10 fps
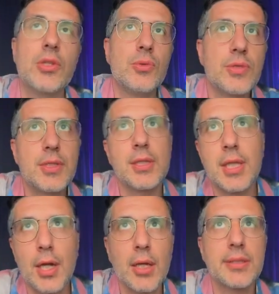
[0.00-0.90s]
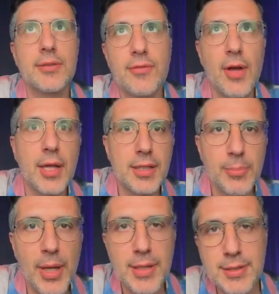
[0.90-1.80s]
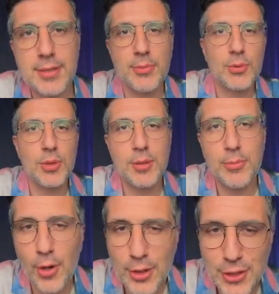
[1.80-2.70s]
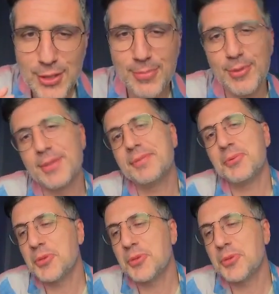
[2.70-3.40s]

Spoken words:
You still cannot define dependencies between the projects, but